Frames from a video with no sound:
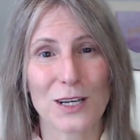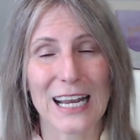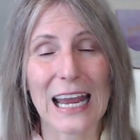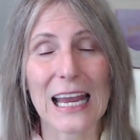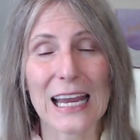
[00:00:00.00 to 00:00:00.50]
going
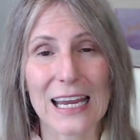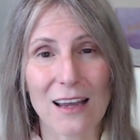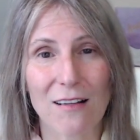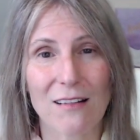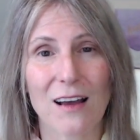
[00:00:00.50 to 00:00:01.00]
to
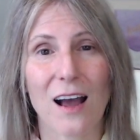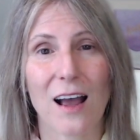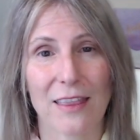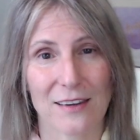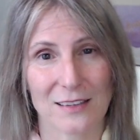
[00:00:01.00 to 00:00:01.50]
heal
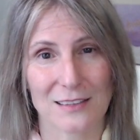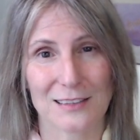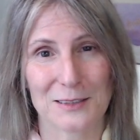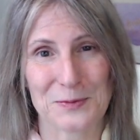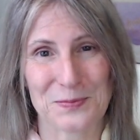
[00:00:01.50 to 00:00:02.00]
others.